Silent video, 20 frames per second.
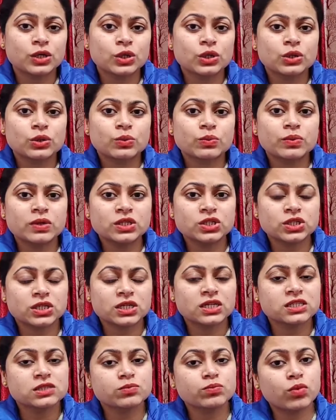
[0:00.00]
which is
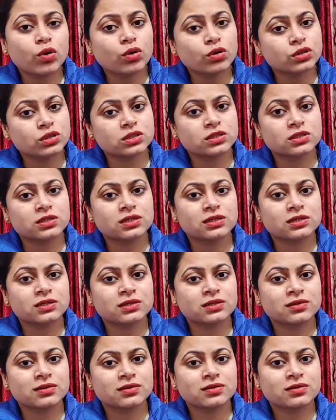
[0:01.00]
both
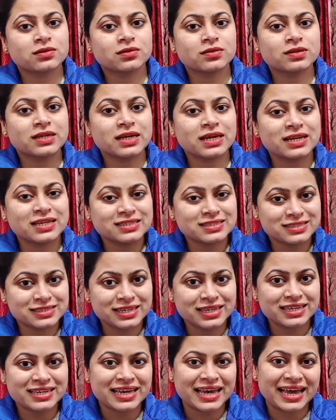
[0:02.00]
realistic
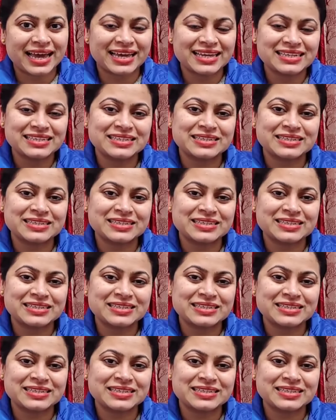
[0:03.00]
and